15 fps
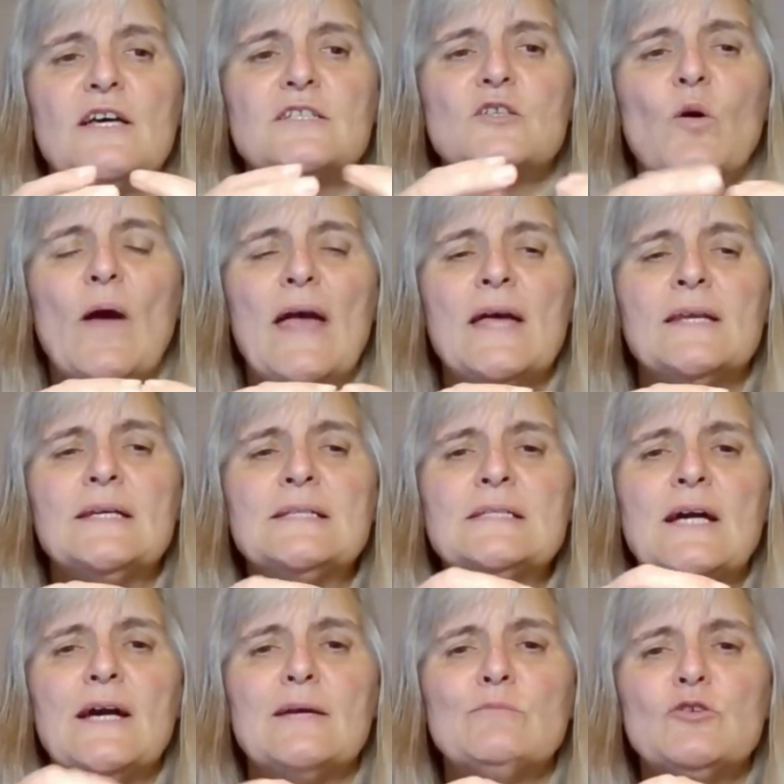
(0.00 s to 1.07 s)
So
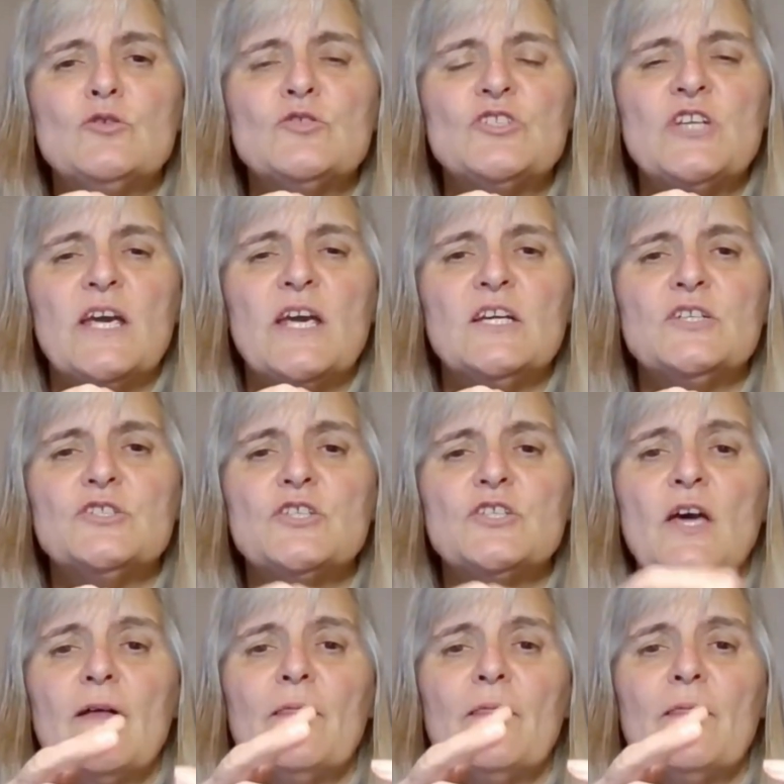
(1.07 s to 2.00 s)
anytime you change